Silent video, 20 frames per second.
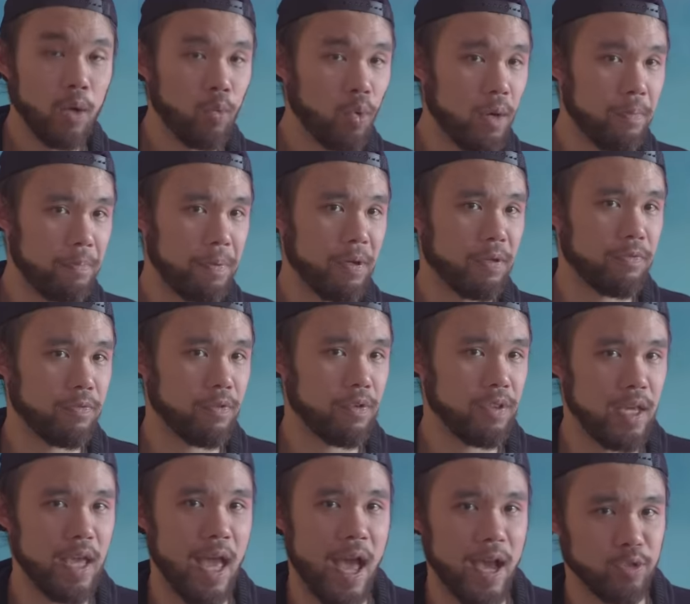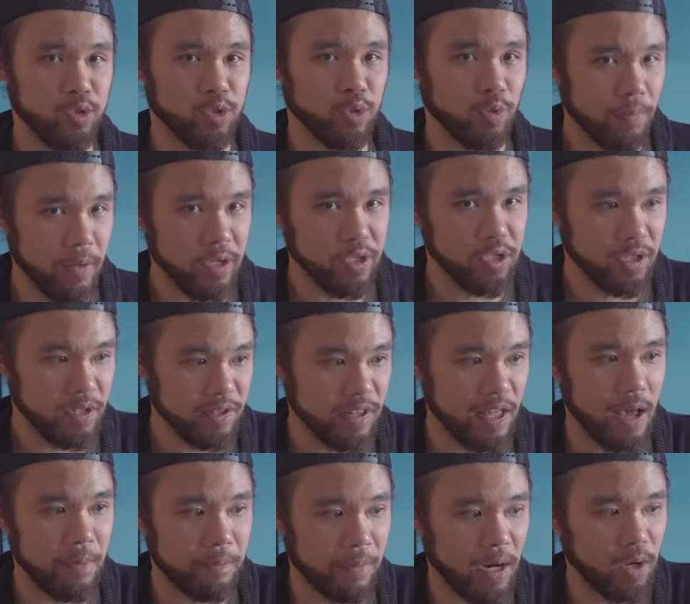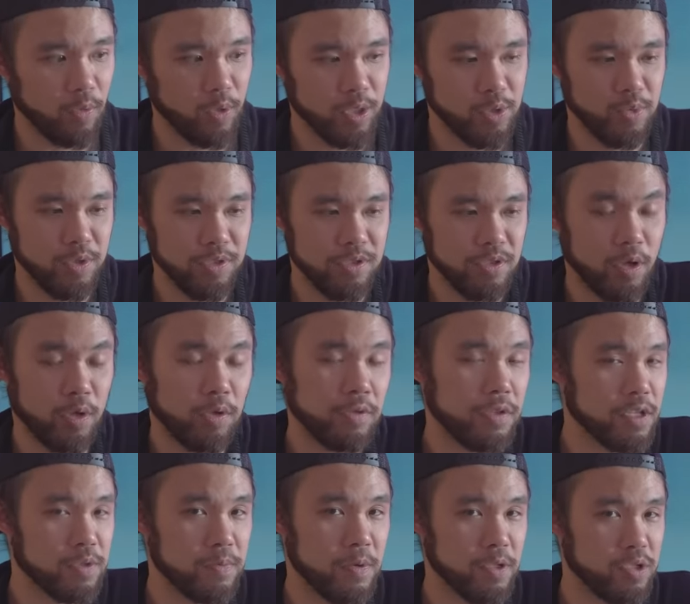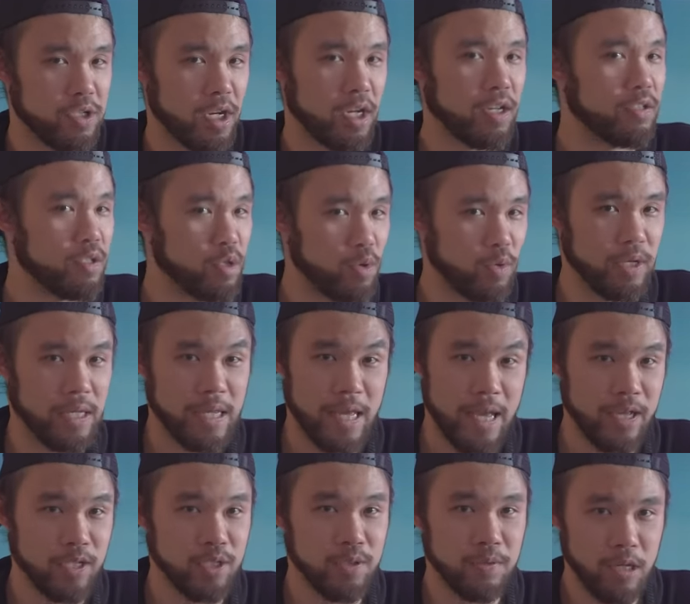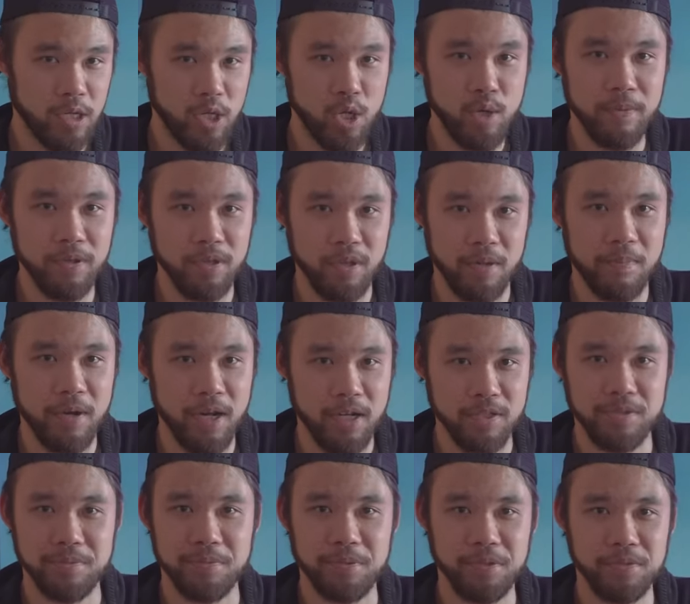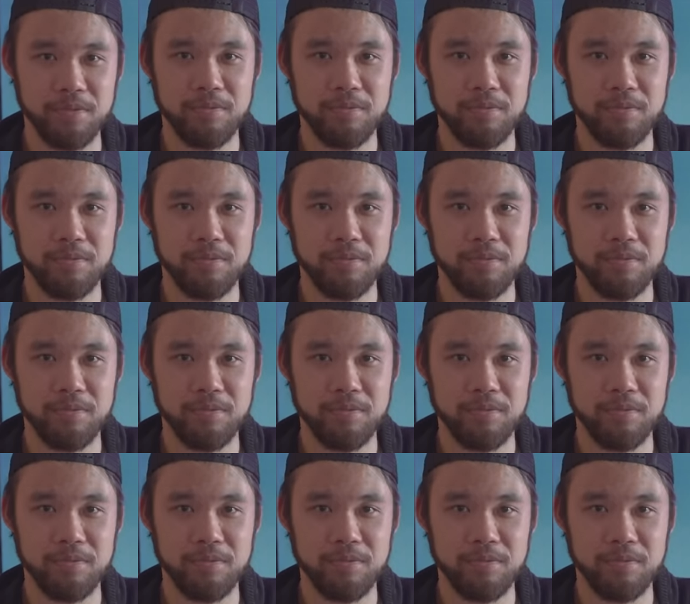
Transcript: one built for the actual mission of the Empire, which was to hold as much territory as humanly possible.